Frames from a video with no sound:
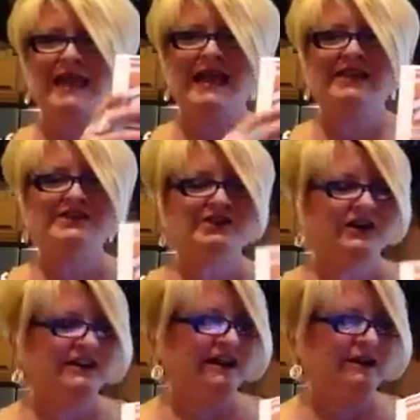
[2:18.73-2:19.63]
calendar
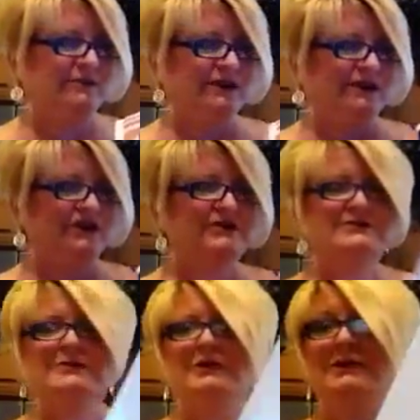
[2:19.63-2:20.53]
on here, but you can
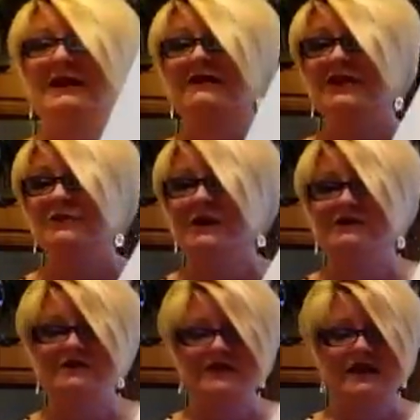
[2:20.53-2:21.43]
put whatever you want
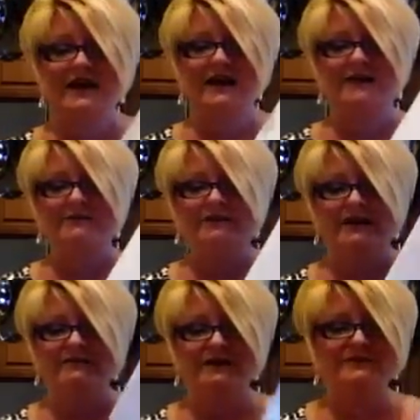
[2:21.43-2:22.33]
for the
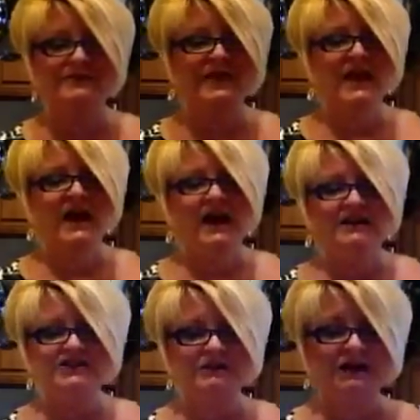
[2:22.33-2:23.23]
front of it. I
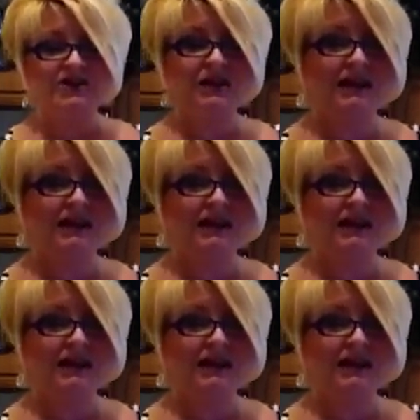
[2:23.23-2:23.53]
do actually